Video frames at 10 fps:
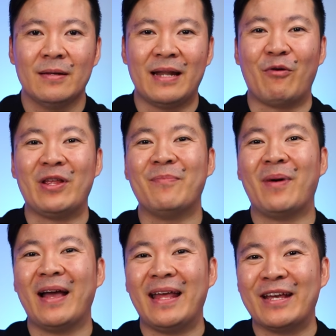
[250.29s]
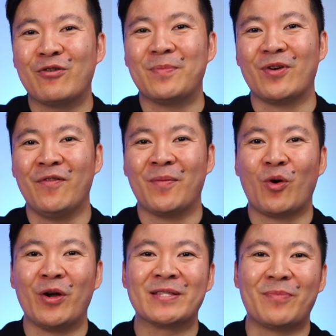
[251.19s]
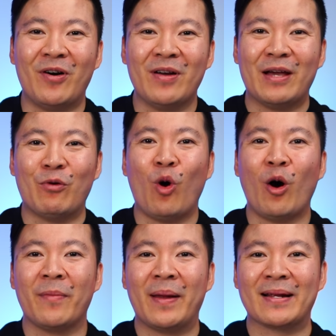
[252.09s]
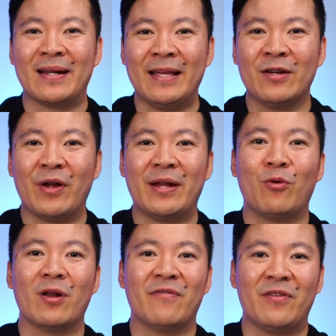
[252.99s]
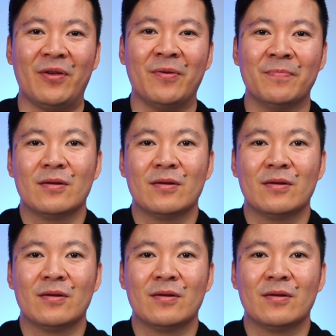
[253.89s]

Now when you buy any crypto from Coinspot, it will automatically create a wallet for you.